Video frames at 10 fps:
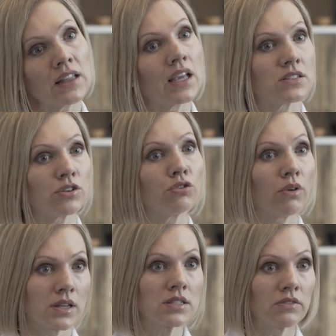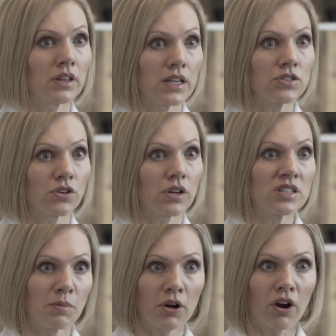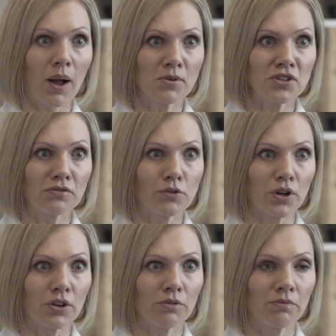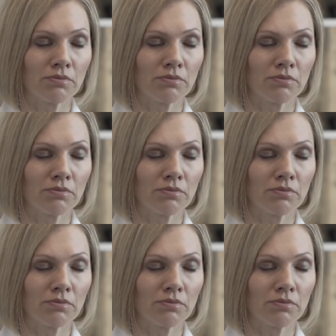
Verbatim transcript: a less aggressive laser is a better option for you.